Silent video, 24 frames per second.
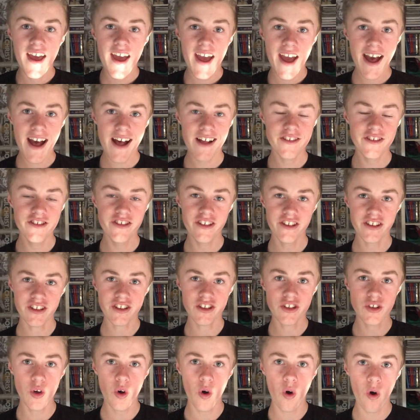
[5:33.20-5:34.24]
As you
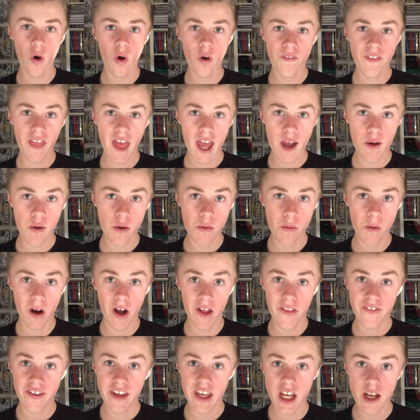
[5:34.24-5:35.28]
saw, they were my
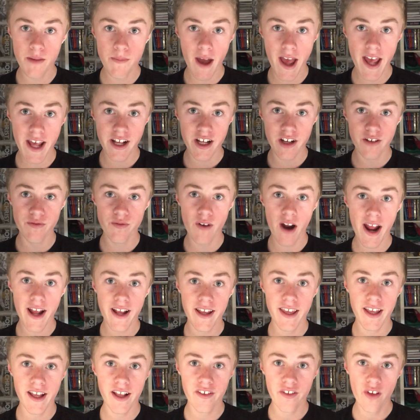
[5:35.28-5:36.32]
tier maker
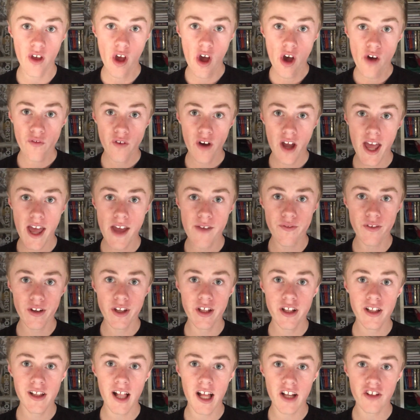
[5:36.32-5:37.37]
rankings for every
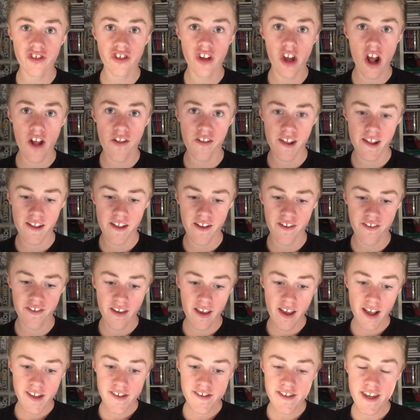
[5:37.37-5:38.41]
Clash Guernsey in this
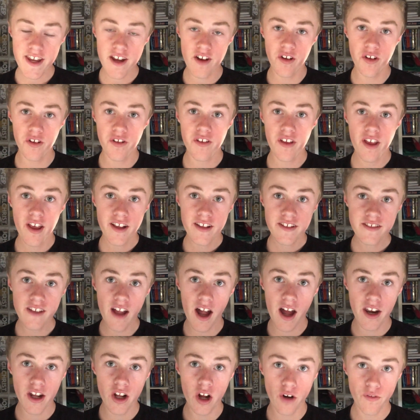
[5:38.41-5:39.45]
series,
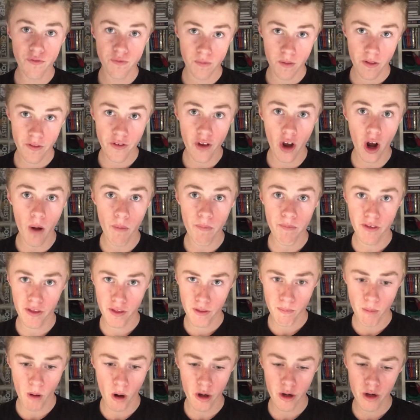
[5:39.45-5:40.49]
starting off from the top to the
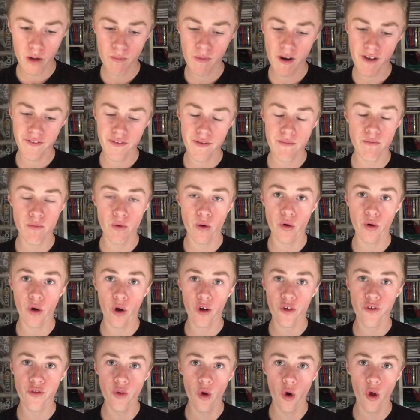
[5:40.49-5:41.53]
bottom. Western
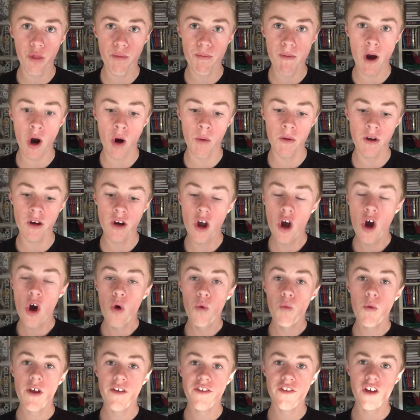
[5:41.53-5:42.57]
Bulldogs, North Melbourne,
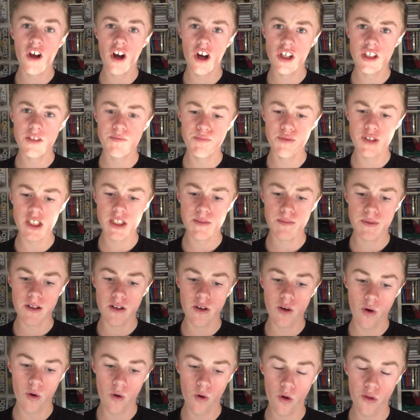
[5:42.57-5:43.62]
West Coast, Brisbane,
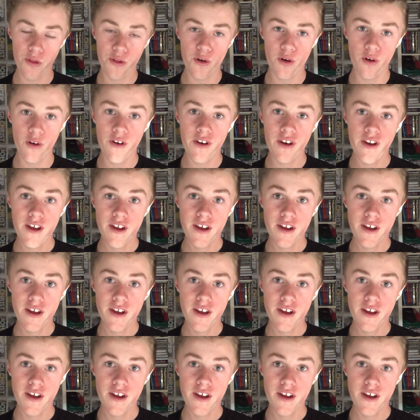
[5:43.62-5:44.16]
Hawthorn,